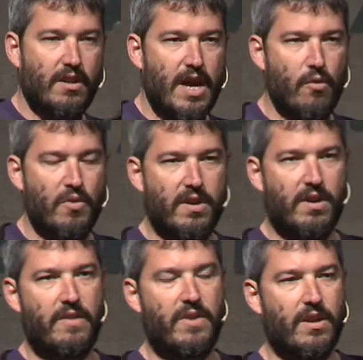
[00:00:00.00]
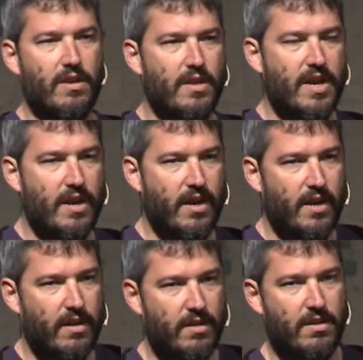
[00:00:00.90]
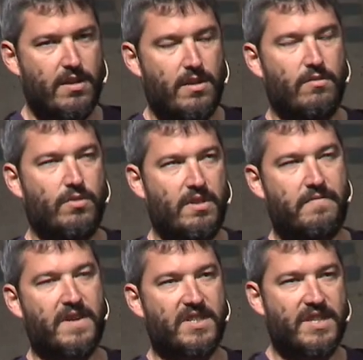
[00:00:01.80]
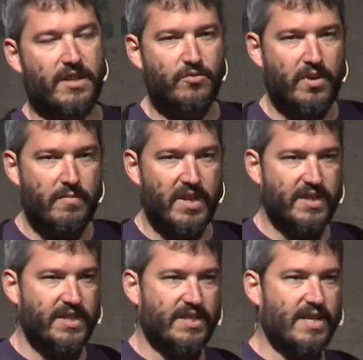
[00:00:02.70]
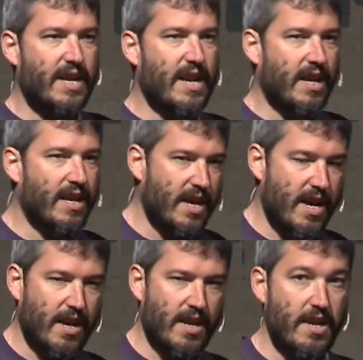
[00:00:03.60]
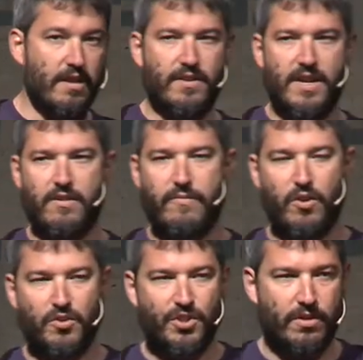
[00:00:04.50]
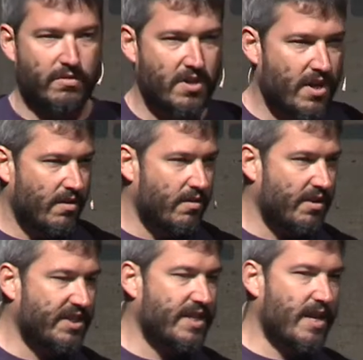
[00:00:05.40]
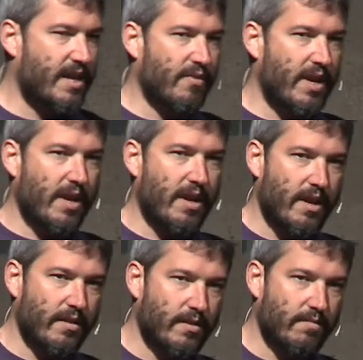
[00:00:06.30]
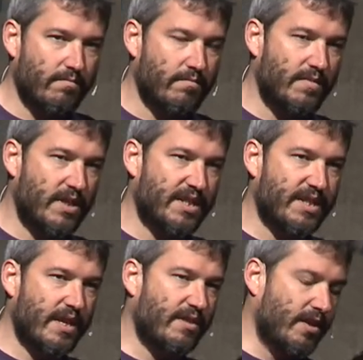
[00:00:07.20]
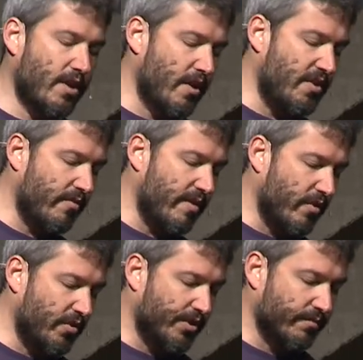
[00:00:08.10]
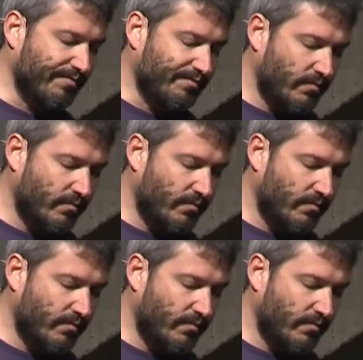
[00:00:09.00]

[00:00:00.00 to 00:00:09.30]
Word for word: now we are living in the 21st century, but this is like an internet revolution, or it's really, let's say, technology revolution.